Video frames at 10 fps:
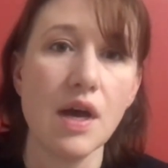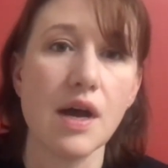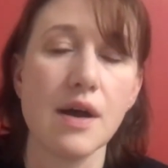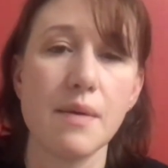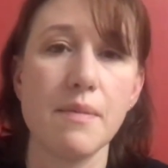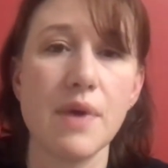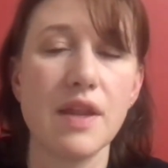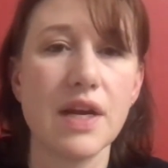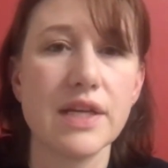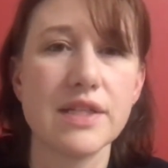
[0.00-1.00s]
And
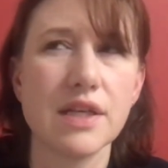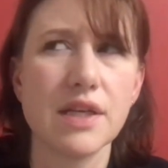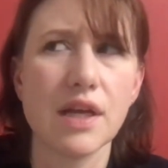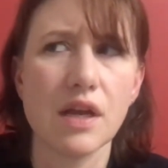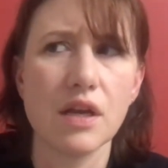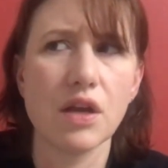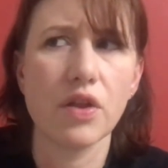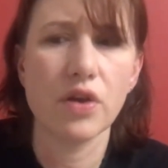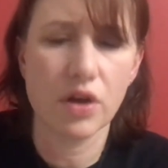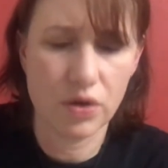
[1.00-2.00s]
then I did get
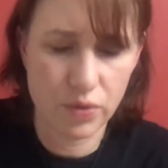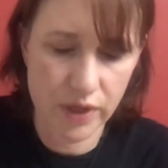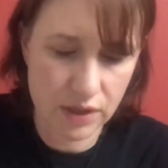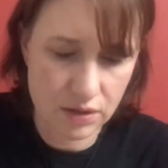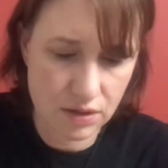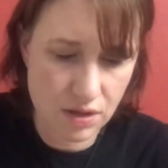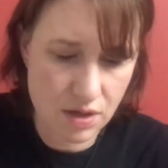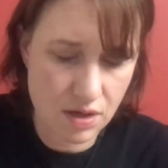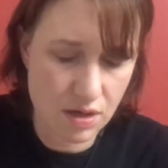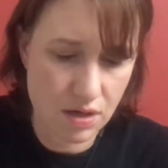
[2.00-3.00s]
a quick
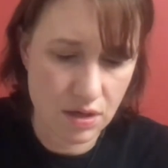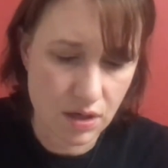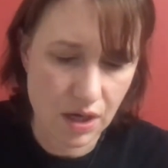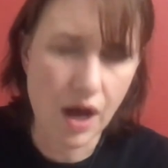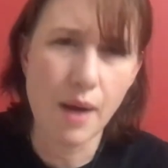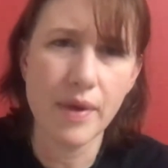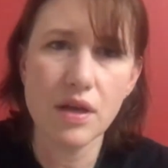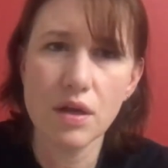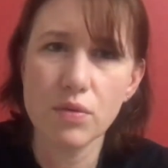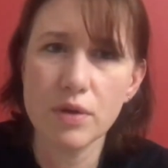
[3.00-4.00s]
comment
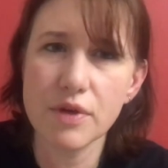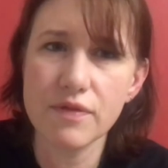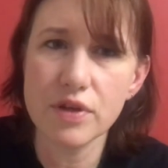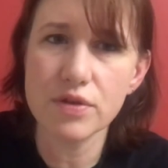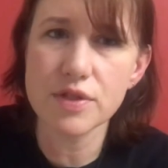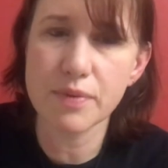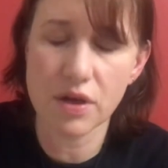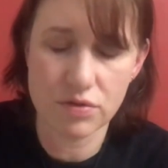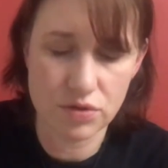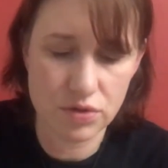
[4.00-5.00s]
on one of my videos
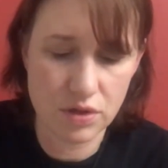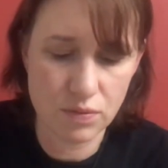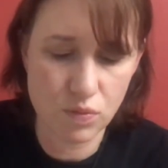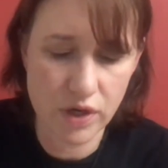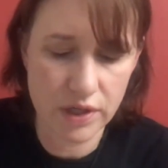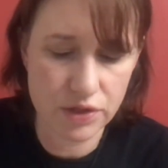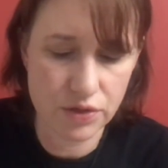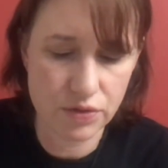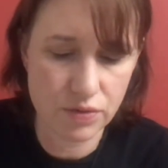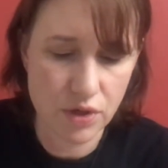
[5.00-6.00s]
about wanting
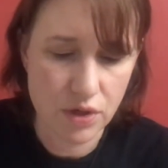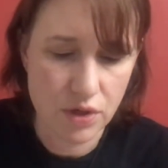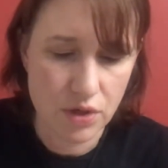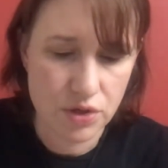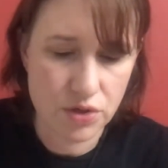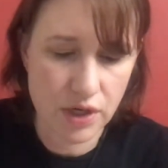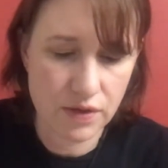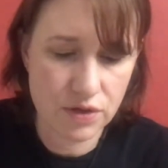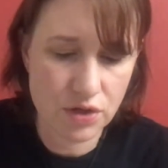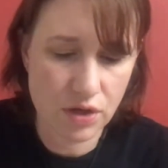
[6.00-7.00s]
to
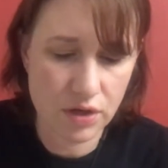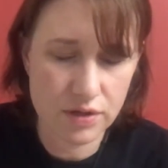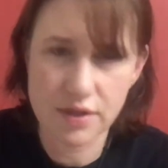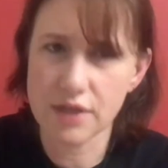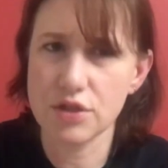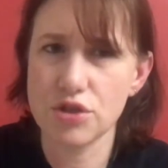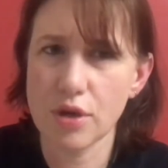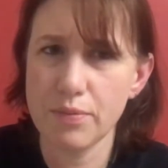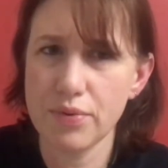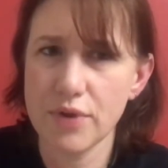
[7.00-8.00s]
train the dogs not to
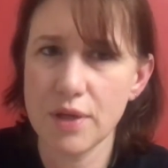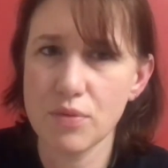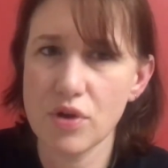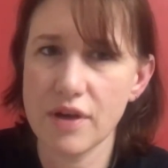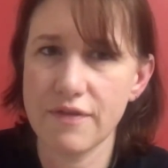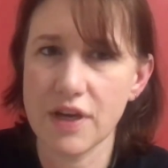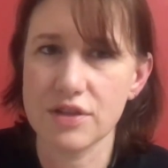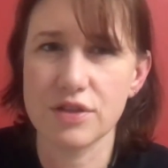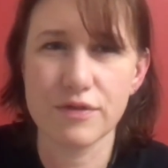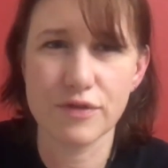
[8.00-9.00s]
jump anymore. I
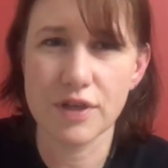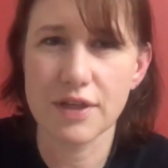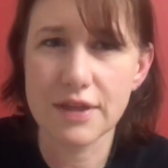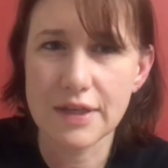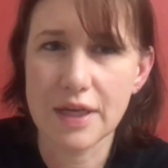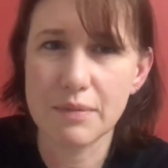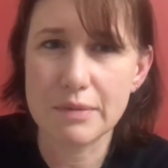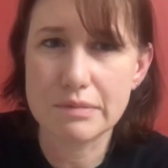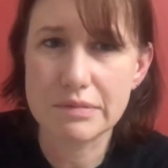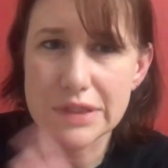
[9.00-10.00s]
actually forget the name,
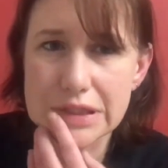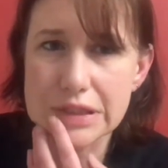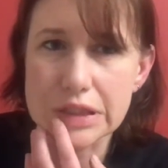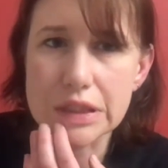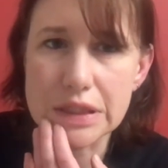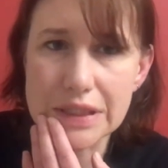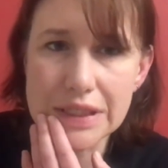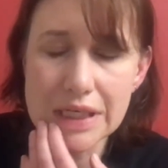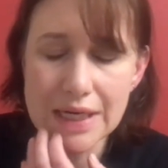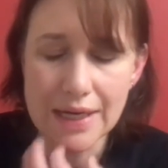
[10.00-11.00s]
I'm sorry.